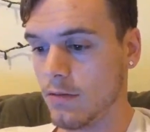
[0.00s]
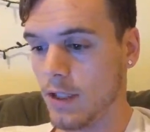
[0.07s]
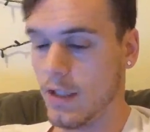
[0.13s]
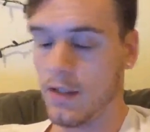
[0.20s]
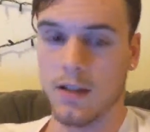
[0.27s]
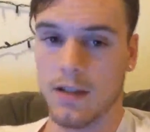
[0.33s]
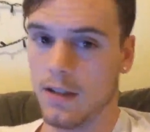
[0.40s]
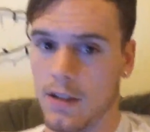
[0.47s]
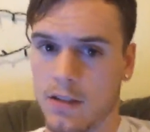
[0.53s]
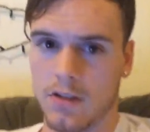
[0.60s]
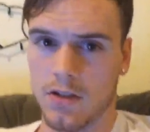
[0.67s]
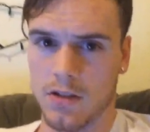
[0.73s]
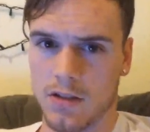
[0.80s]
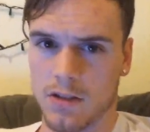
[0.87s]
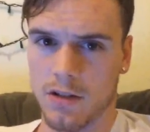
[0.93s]
And I think
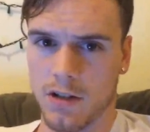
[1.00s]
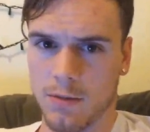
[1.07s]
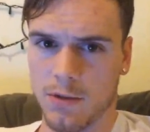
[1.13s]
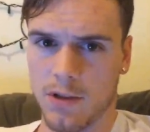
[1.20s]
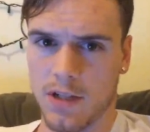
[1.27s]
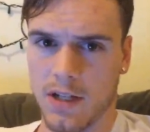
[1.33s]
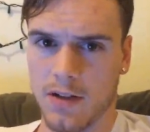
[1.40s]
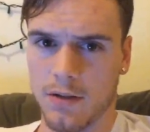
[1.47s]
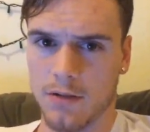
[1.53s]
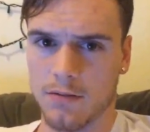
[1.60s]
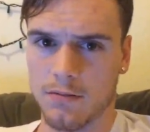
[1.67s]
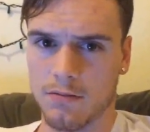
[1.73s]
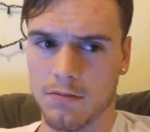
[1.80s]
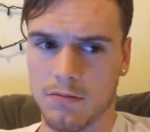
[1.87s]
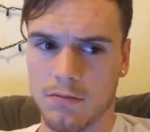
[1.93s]
it's just incredible how
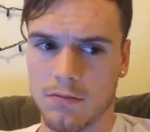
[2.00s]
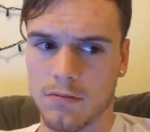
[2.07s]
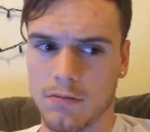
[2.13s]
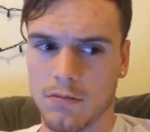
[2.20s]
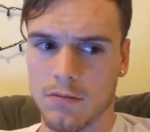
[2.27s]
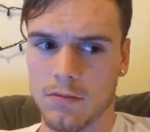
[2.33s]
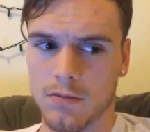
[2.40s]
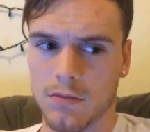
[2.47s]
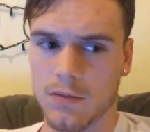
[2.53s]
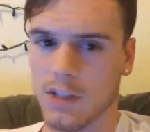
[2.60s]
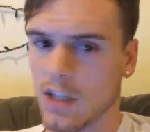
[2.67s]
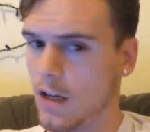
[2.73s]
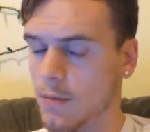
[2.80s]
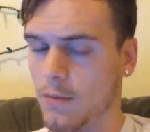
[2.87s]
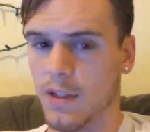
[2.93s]

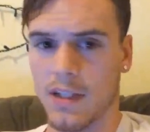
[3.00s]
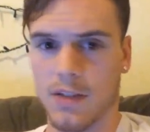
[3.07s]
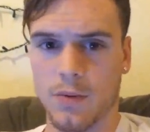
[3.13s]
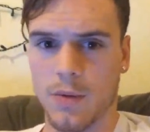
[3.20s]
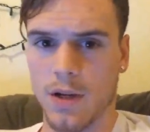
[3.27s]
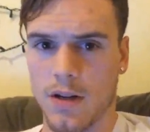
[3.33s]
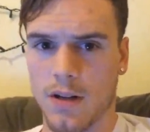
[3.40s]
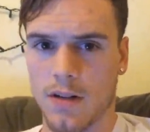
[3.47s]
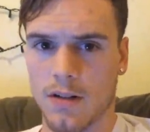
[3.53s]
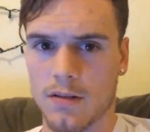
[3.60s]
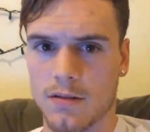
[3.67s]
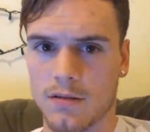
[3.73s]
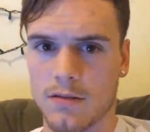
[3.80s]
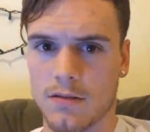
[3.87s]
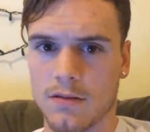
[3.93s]
complex we are,
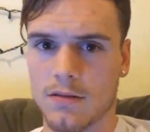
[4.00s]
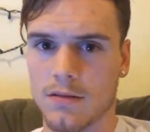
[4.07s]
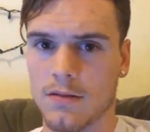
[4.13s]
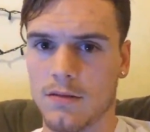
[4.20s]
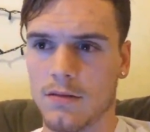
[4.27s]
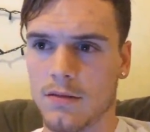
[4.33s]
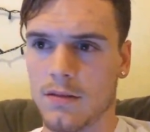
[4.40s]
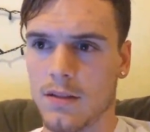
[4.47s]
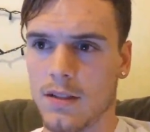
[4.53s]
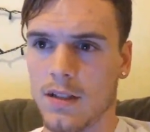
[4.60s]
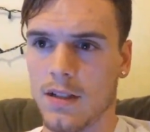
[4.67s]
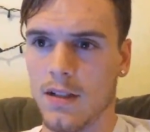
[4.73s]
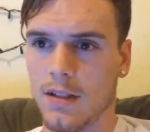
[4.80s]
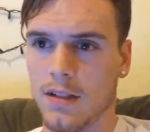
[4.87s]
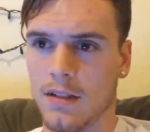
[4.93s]

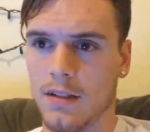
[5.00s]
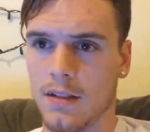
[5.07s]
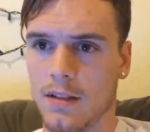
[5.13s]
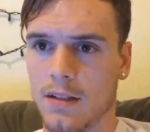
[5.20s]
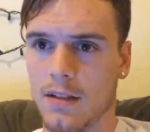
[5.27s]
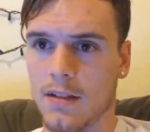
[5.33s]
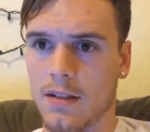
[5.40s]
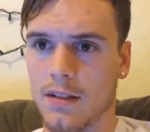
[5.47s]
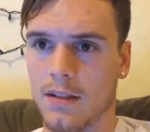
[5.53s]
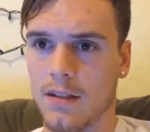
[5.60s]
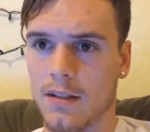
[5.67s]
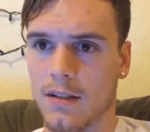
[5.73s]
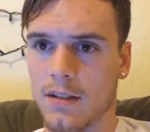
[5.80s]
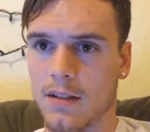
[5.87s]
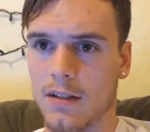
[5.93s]
and
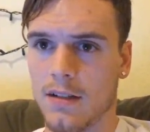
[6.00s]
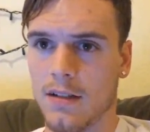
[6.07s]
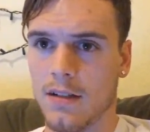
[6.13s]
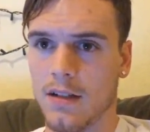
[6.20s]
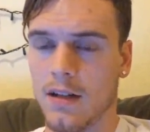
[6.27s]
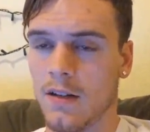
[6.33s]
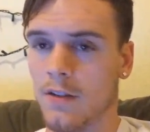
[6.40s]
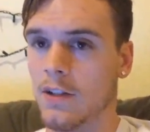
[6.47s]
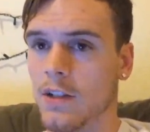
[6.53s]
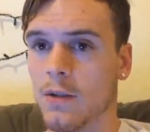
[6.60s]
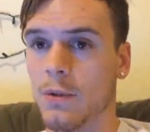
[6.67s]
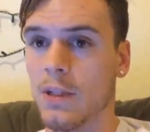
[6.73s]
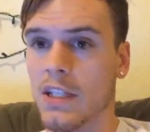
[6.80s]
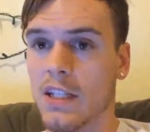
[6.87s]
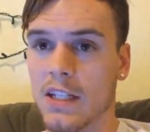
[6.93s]

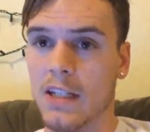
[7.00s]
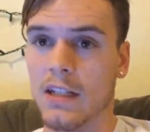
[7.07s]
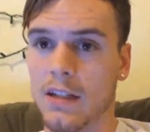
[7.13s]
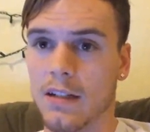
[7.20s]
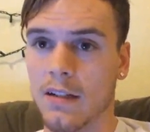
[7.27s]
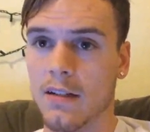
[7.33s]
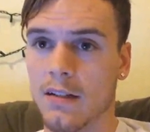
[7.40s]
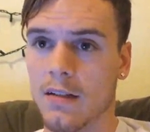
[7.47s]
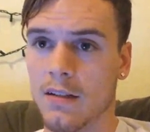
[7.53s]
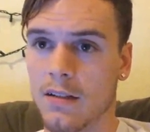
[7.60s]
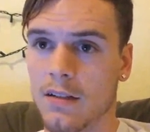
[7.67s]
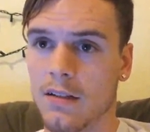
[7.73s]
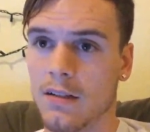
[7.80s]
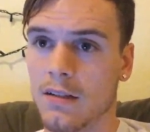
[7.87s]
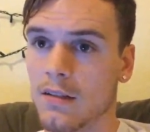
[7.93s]
everything we need
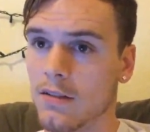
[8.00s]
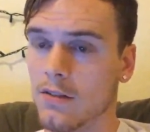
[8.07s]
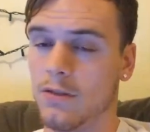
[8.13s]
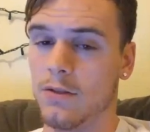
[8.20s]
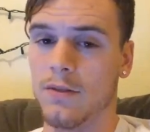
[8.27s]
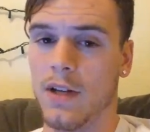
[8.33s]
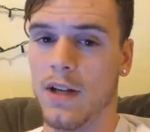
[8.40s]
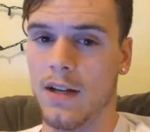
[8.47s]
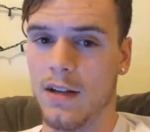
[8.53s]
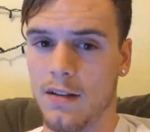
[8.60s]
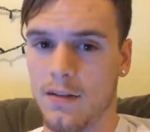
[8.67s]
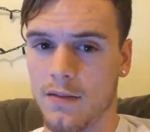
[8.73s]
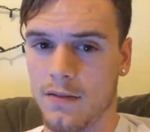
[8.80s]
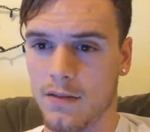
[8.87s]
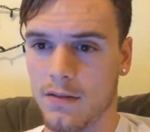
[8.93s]
to
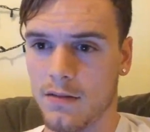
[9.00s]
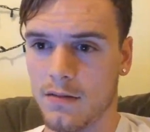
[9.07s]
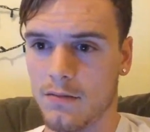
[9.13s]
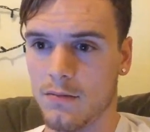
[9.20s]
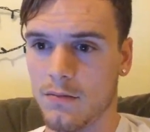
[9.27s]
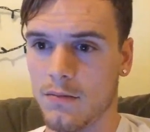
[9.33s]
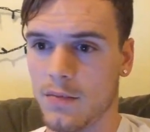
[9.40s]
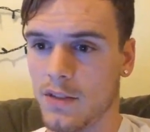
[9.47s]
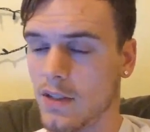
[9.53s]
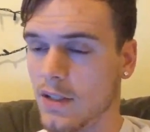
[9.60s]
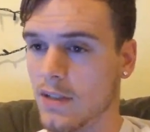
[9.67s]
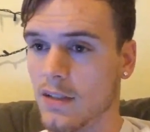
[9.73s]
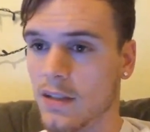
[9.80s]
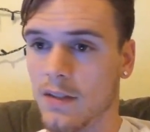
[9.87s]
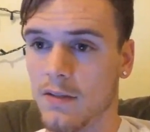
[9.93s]
survive,
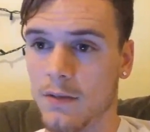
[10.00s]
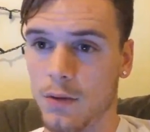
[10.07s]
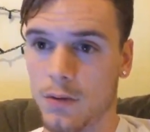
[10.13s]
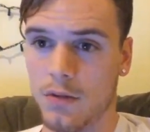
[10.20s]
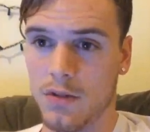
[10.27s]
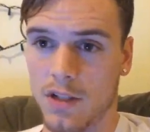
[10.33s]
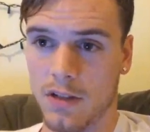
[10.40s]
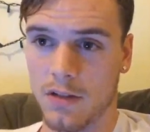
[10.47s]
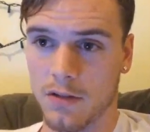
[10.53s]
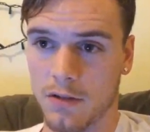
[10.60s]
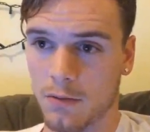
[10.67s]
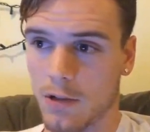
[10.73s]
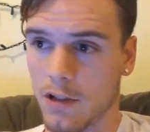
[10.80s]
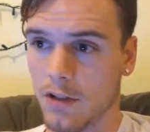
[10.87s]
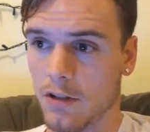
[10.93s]
besides like food, shelter,
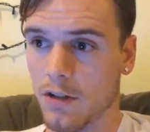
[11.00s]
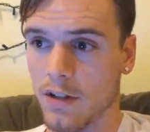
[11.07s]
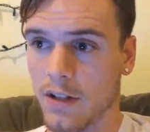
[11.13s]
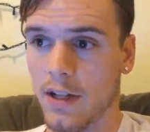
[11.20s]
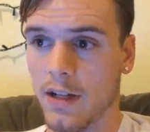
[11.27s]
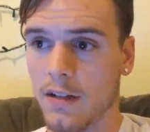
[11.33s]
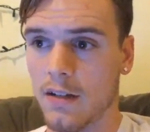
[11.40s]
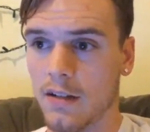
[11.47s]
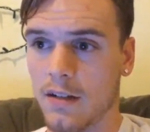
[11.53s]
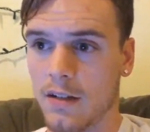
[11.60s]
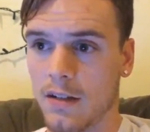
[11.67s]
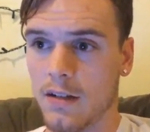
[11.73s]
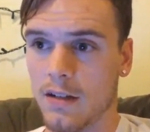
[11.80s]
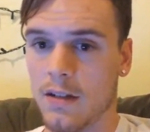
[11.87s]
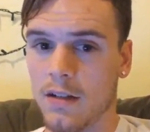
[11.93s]
water, all that
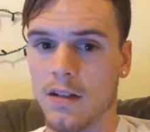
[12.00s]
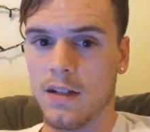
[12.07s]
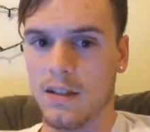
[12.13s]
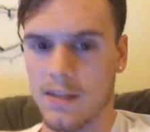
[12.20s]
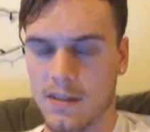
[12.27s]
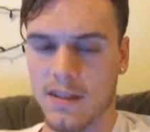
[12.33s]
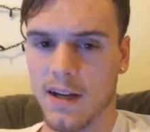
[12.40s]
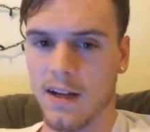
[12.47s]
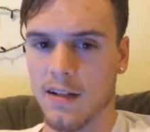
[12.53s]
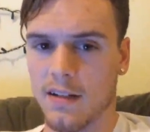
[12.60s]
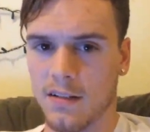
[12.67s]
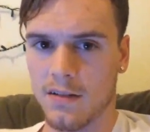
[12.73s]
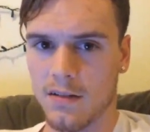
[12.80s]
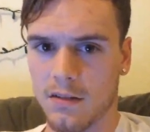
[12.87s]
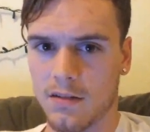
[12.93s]
inside
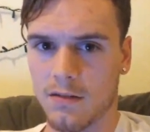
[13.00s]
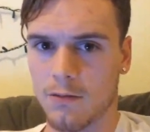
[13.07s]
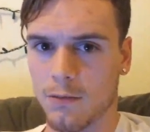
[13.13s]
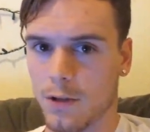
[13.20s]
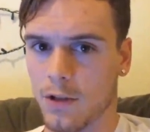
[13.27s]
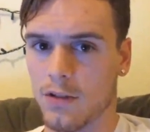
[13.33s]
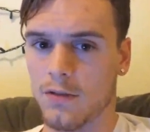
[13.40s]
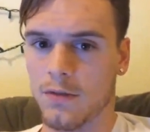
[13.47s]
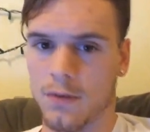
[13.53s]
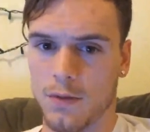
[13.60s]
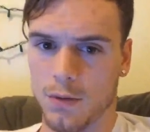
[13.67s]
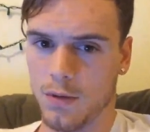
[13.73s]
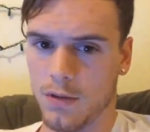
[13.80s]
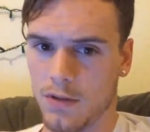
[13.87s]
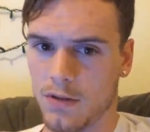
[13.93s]
us works
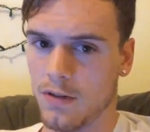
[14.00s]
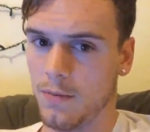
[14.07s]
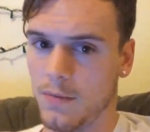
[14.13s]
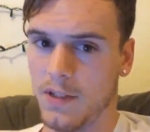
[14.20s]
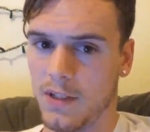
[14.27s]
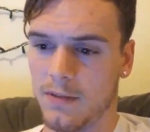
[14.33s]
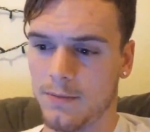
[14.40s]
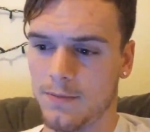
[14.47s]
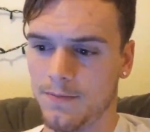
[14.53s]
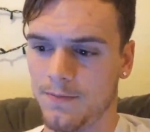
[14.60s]
for something.